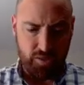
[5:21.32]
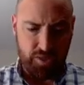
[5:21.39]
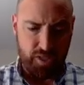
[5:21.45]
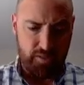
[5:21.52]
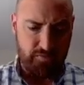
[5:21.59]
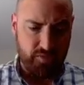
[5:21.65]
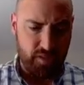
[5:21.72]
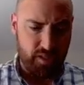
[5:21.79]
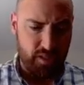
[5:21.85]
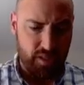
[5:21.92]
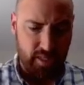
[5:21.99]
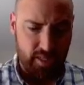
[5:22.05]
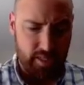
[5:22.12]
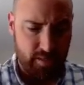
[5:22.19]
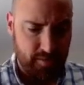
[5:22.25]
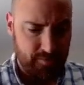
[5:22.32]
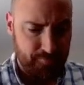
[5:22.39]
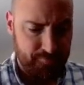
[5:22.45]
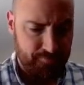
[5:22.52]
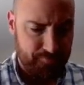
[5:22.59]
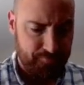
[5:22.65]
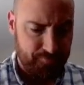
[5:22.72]
Tough to tell.
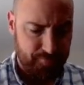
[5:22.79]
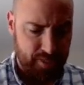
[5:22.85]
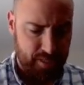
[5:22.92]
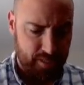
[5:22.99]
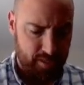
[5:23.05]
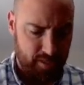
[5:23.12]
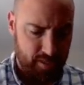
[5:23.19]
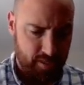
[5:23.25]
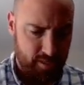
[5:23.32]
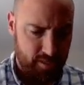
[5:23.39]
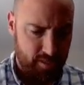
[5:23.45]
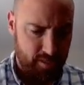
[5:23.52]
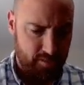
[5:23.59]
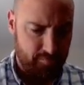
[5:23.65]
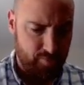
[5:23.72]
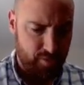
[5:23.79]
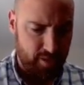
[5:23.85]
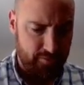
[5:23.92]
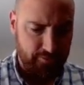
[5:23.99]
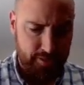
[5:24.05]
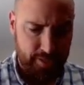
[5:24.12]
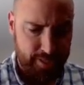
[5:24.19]
That's a
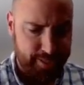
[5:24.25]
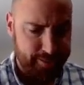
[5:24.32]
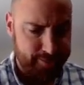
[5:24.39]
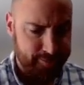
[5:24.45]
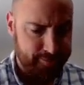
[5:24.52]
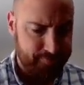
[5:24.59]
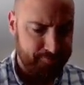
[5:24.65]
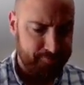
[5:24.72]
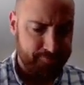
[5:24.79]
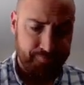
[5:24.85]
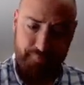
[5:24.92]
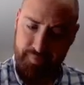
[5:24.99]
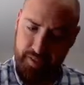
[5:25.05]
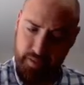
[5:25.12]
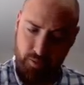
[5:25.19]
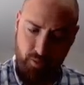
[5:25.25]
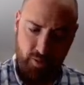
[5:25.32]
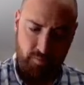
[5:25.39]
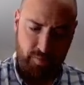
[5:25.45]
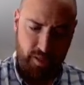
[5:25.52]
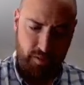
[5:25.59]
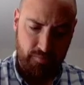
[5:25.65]
prophecy. It's a
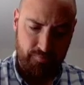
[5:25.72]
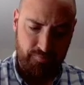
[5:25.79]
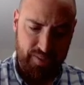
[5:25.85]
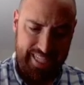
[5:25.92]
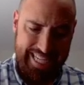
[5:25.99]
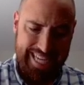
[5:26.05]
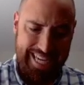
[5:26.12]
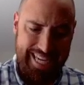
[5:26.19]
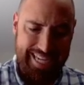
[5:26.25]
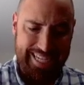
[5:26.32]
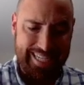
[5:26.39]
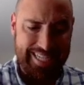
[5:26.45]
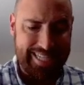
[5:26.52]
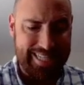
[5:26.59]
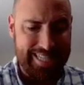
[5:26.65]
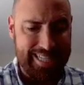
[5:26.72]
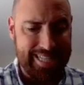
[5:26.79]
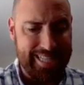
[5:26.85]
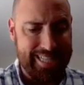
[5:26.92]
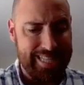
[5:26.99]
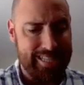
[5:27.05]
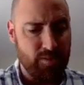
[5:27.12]
horn beetle. And
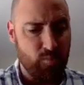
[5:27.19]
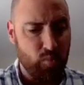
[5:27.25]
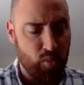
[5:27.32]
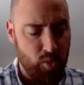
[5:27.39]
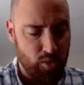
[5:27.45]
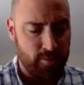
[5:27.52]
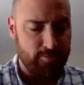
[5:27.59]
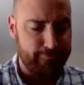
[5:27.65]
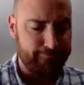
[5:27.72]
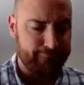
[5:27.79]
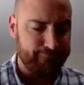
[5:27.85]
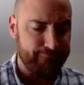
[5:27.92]
the war.